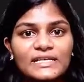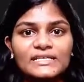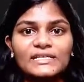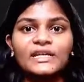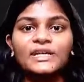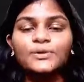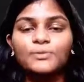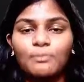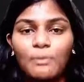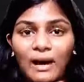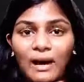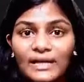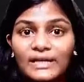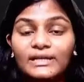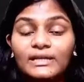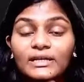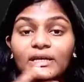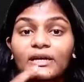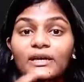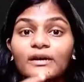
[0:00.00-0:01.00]
It might
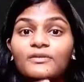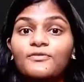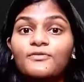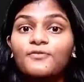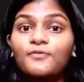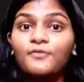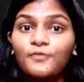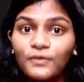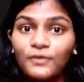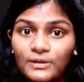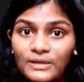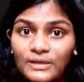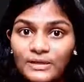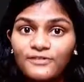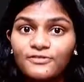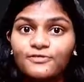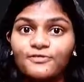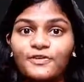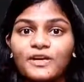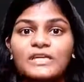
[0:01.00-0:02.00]
like
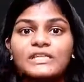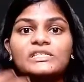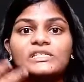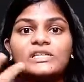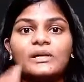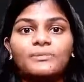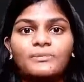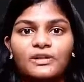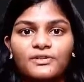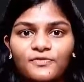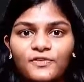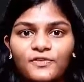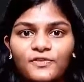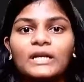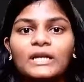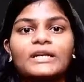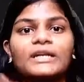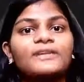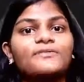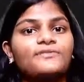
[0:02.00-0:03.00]
face some
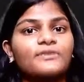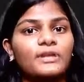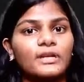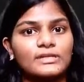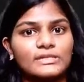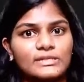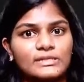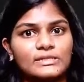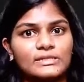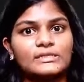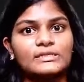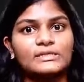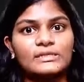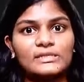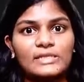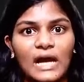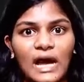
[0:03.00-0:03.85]
difficulty if the resistance is